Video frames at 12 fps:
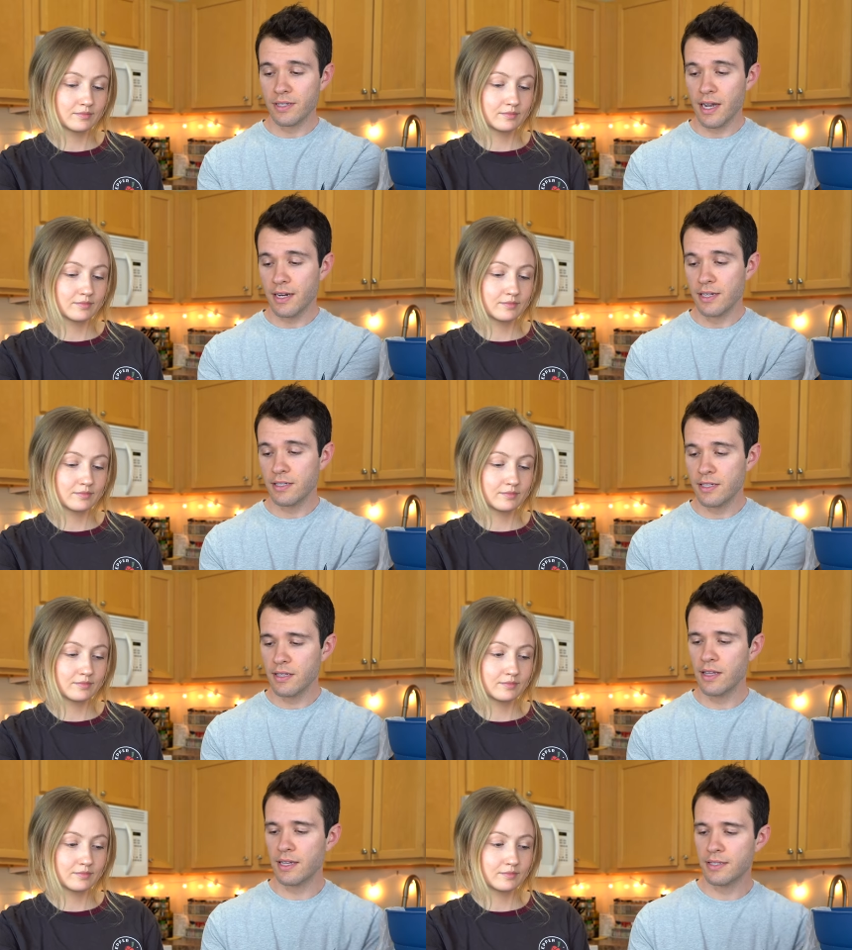Speaker 1: tiny
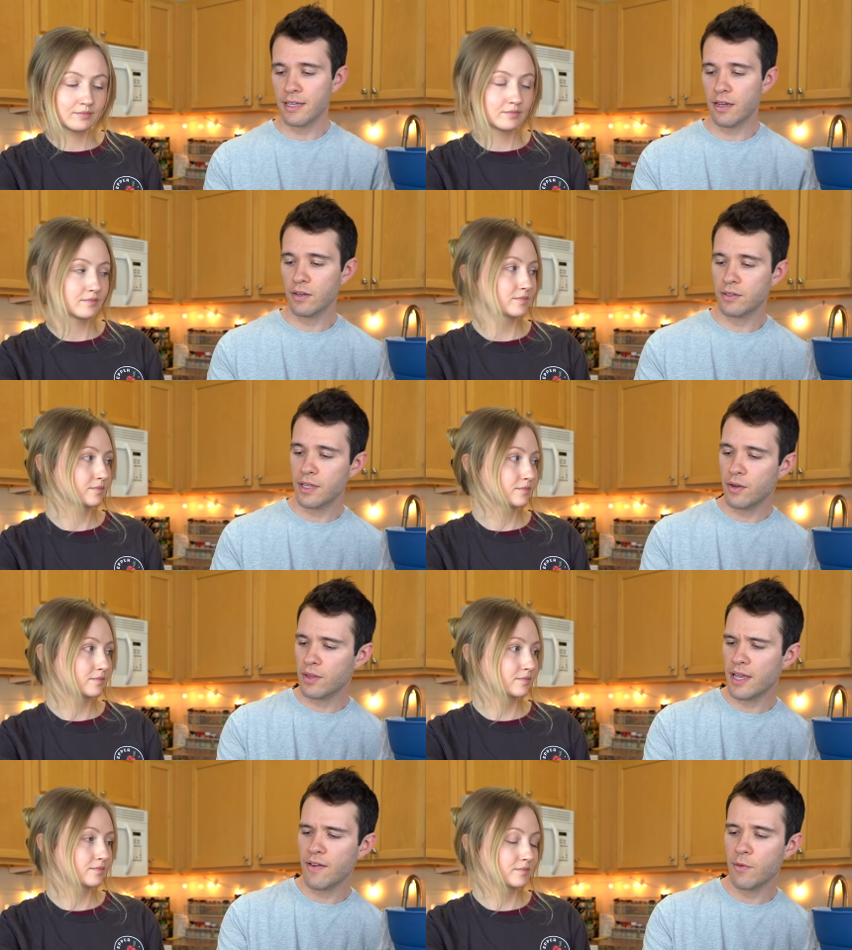seedling cells.
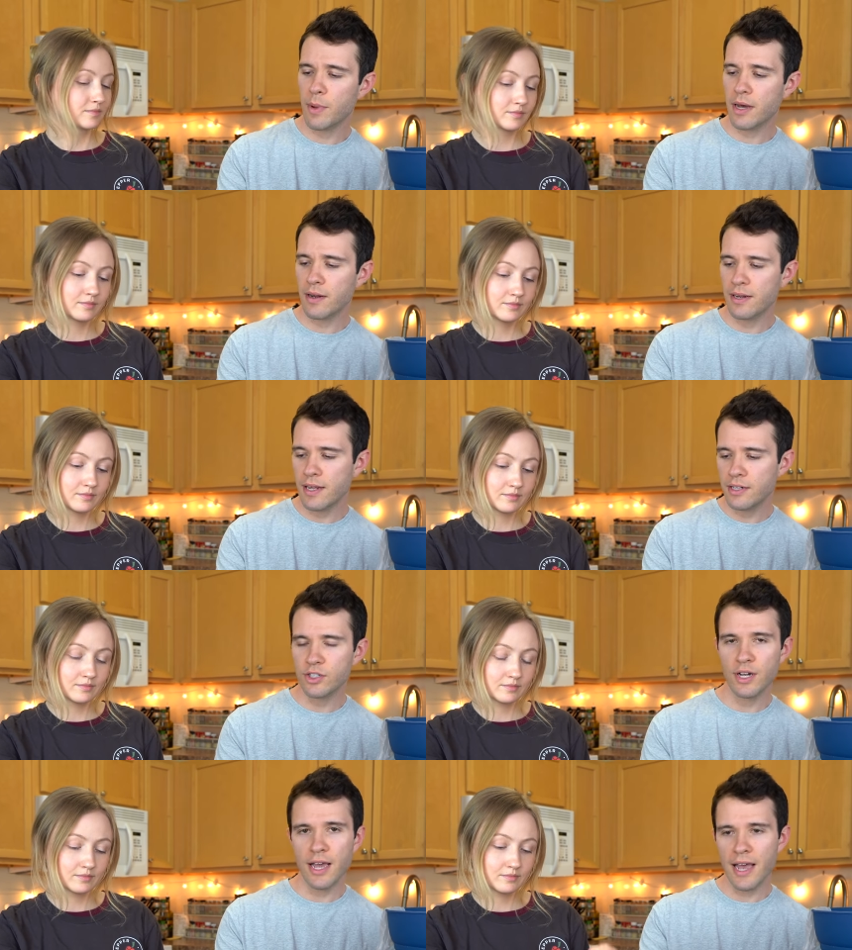They only have about an
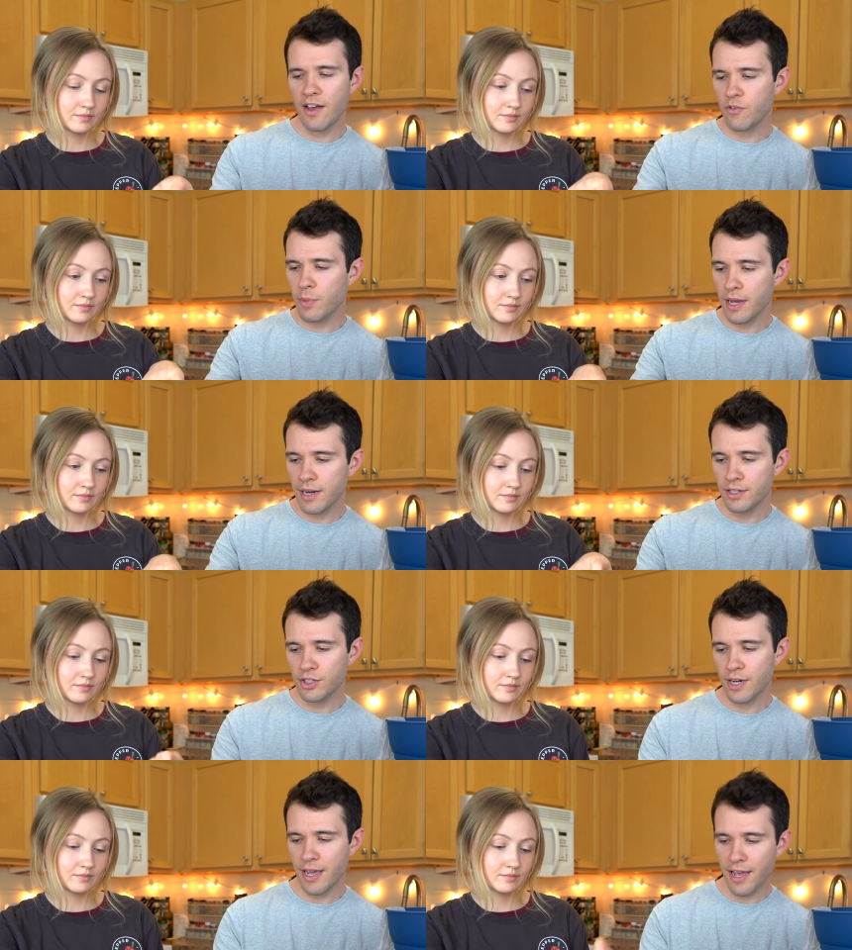inch and a half by an
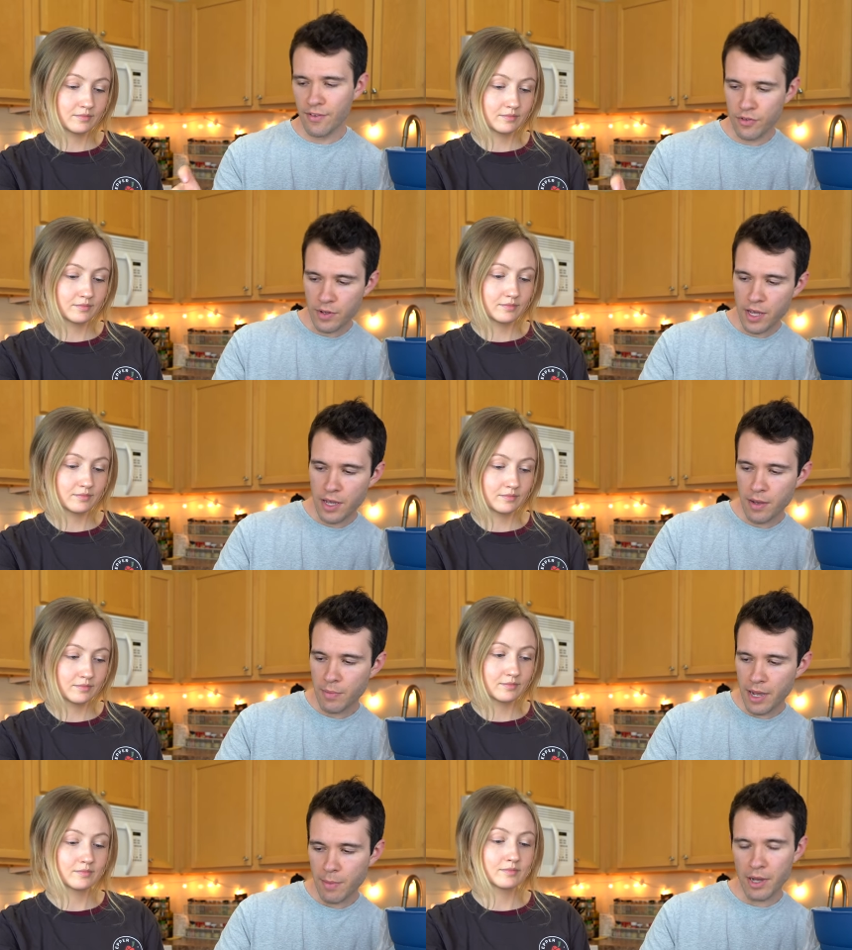inch and a half
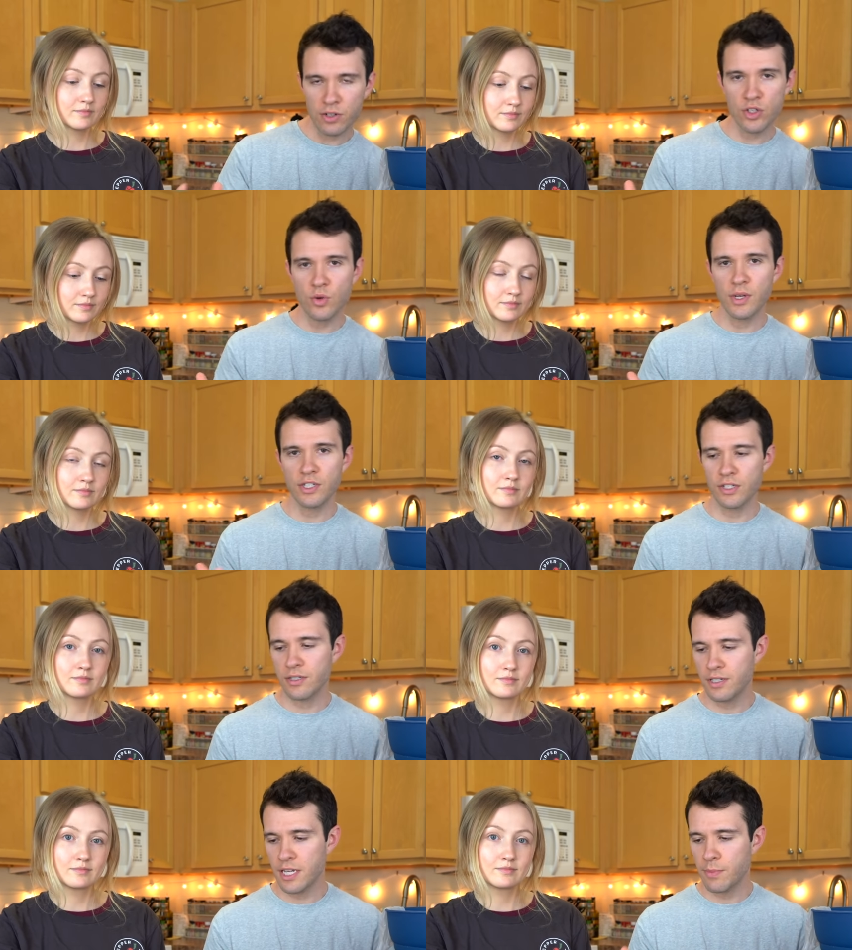by about two
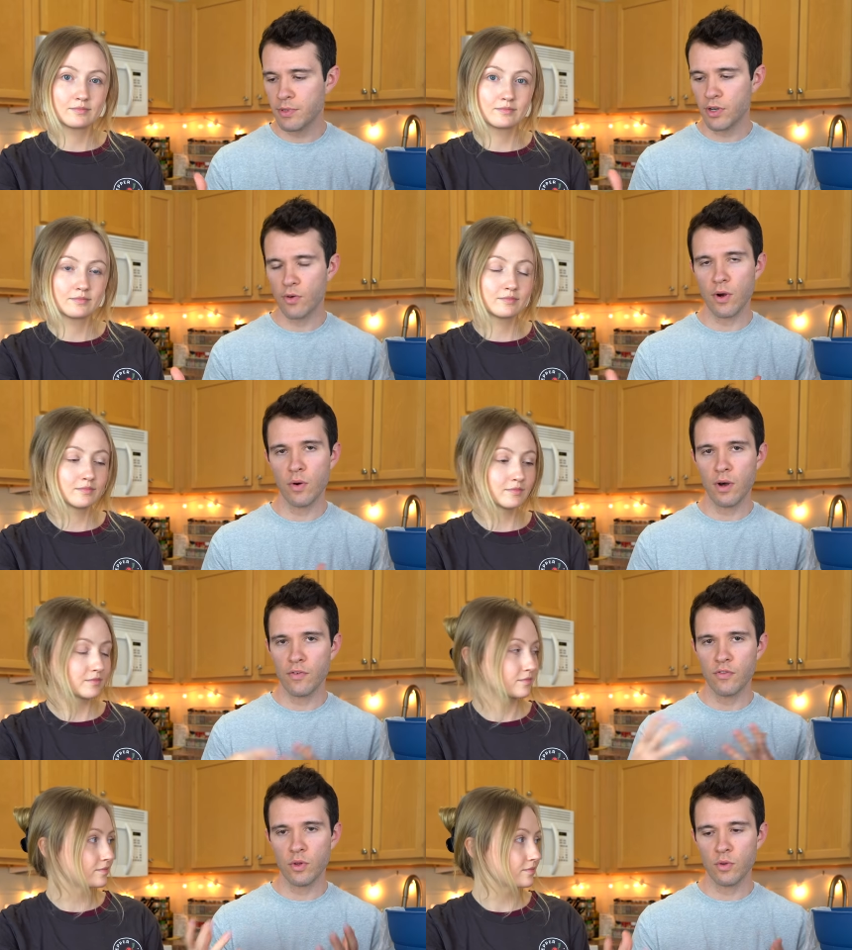inches deep to grow
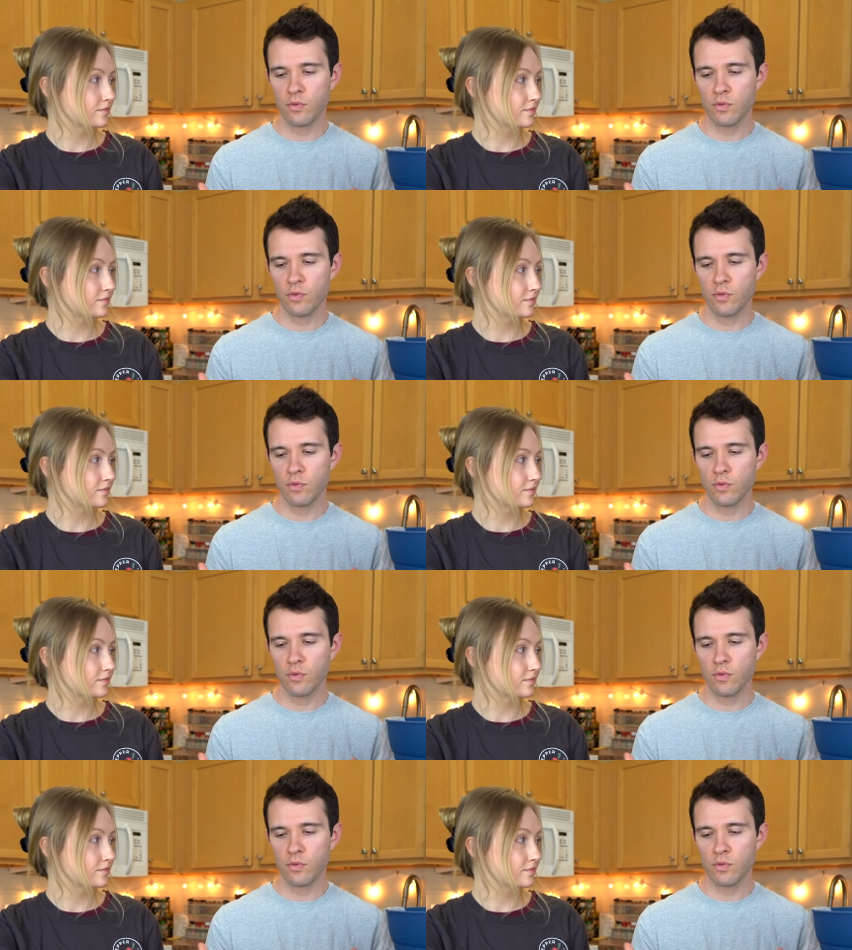a full